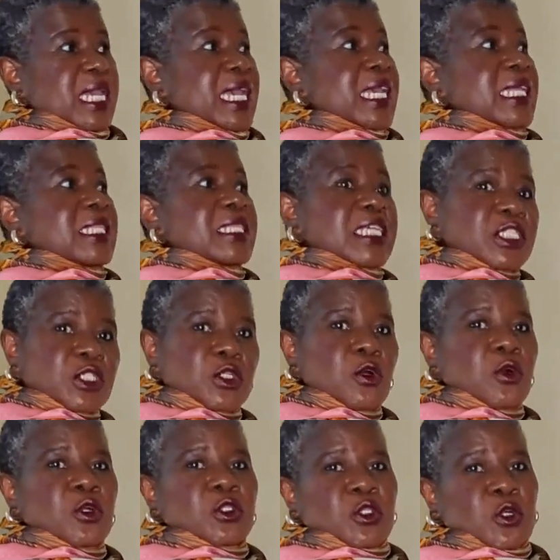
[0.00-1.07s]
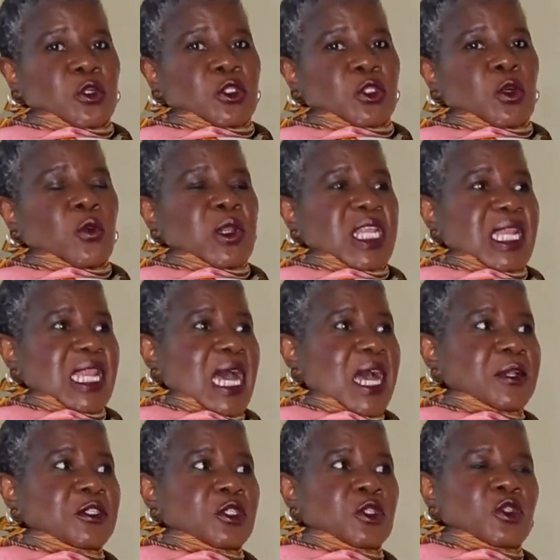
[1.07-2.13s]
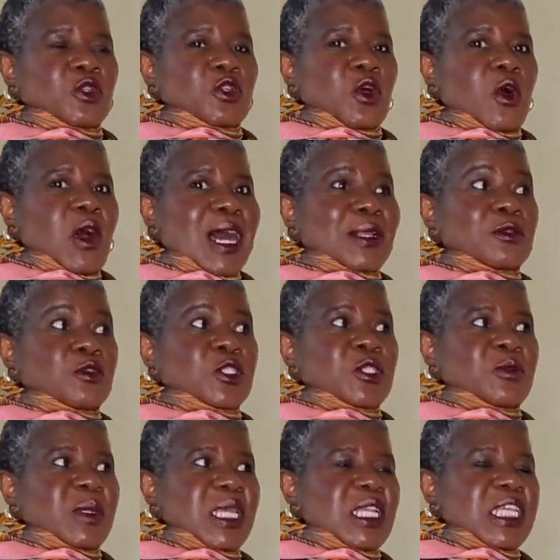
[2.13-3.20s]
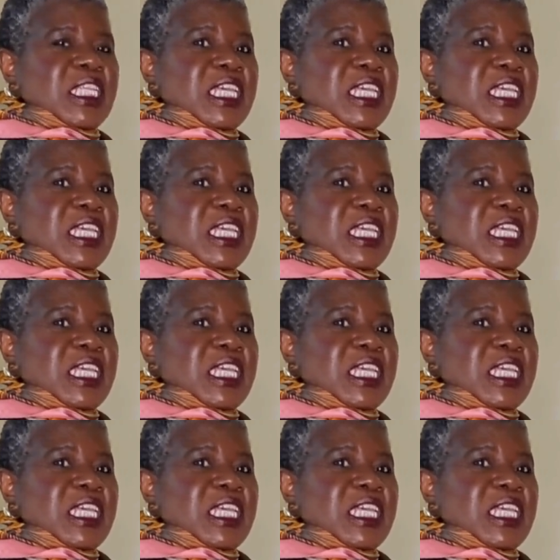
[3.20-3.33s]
And this course also will allow you to know how to spell it,